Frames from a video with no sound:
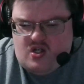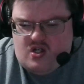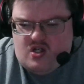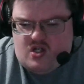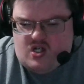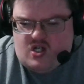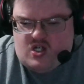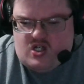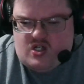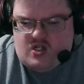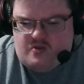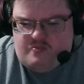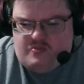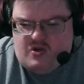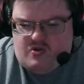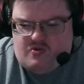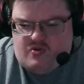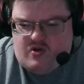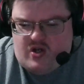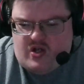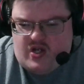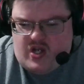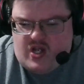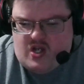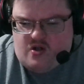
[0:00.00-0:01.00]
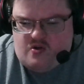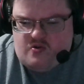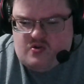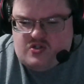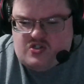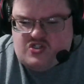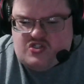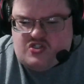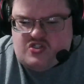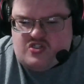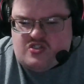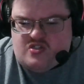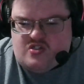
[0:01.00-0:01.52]
Uh, but right now, it's
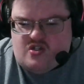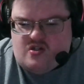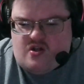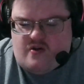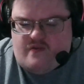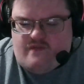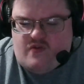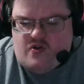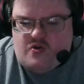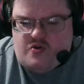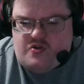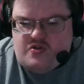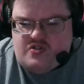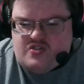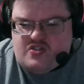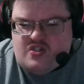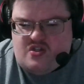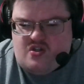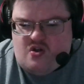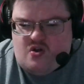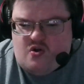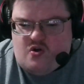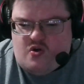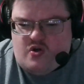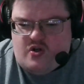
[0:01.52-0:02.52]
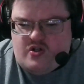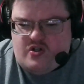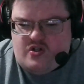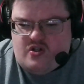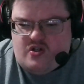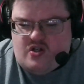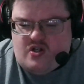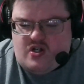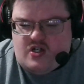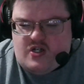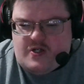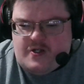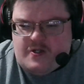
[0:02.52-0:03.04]
just uh, focusing on
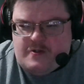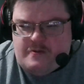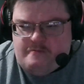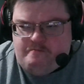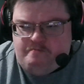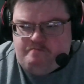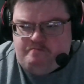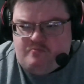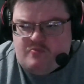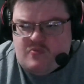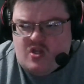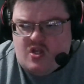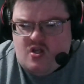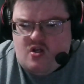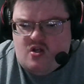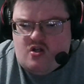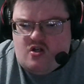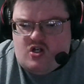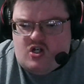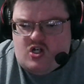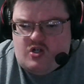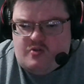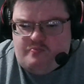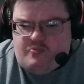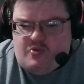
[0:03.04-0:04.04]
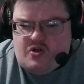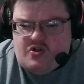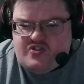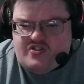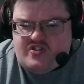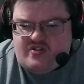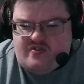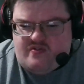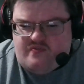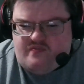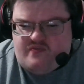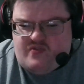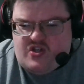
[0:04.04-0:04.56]
um,
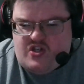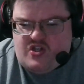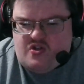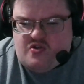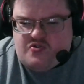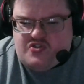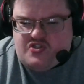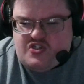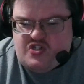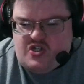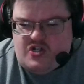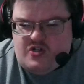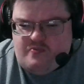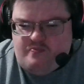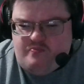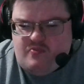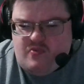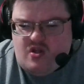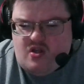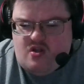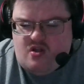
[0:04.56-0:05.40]
unboxing videos, you know.